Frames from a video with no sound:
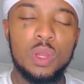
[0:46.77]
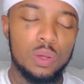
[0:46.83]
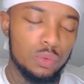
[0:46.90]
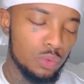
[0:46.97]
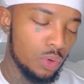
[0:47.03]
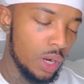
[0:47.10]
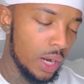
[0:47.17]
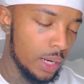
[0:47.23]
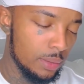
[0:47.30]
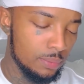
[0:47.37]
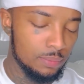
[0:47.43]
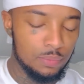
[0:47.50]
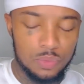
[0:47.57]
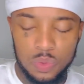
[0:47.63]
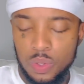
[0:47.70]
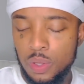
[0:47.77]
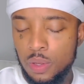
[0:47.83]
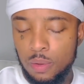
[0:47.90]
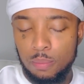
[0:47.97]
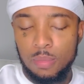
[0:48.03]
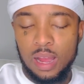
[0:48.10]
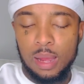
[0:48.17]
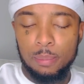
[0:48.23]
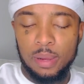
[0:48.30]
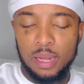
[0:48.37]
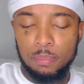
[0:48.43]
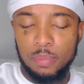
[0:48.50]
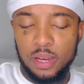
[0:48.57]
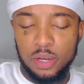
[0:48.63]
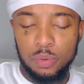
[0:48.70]
Right. My
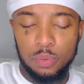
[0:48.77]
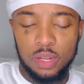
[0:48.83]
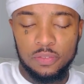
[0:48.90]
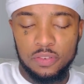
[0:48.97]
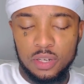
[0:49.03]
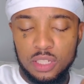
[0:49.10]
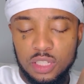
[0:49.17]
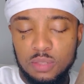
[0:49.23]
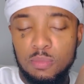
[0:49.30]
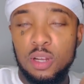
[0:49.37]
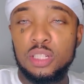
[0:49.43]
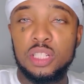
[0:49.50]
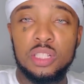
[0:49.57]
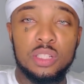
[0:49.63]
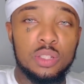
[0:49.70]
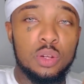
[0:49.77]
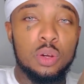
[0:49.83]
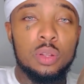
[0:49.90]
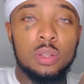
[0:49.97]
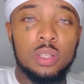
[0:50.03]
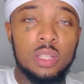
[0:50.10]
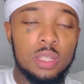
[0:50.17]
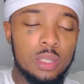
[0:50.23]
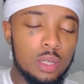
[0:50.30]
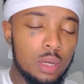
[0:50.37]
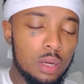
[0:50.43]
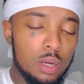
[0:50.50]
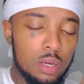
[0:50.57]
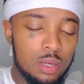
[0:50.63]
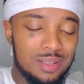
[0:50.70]
bad, by the way, for the smudges on
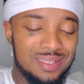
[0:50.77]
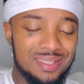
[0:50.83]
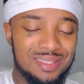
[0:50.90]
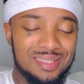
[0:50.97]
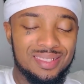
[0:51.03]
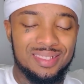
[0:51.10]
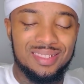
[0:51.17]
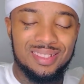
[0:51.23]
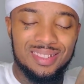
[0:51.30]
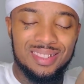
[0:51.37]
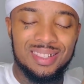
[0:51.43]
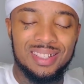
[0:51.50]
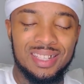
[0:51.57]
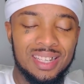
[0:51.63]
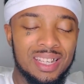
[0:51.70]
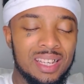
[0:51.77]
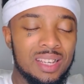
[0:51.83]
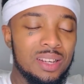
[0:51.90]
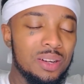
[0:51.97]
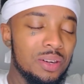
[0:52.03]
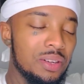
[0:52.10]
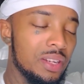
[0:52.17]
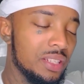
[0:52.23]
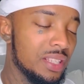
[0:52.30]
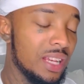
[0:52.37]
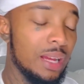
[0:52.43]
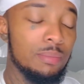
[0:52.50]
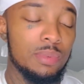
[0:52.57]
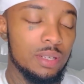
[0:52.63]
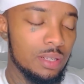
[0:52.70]
the on the
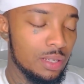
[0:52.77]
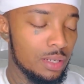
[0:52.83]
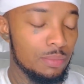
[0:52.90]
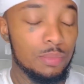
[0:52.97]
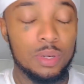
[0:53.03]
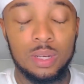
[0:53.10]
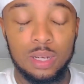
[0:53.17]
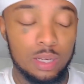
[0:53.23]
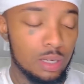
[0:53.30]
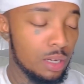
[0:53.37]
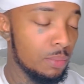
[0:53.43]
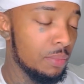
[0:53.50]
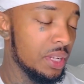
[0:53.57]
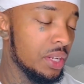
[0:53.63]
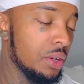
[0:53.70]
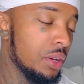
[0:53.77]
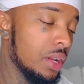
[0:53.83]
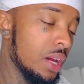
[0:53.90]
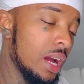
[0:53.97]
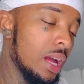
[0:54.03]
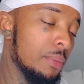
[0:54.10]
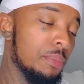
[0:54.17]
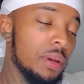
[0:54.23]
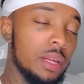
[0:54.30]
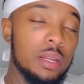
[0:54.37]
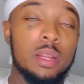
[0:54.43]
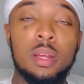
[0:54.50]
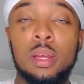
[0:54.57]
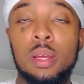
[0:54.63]
tablet, but on the iPad.